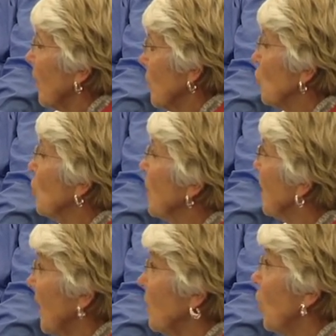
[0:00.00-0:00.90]
Assume
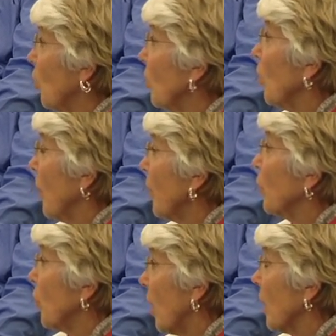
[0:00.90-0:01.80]
that they don't know what
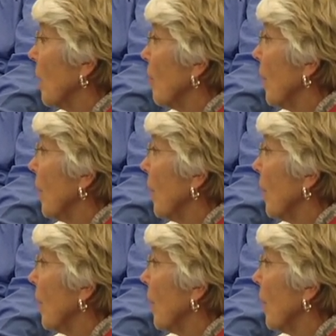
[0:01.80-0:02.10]
they're talking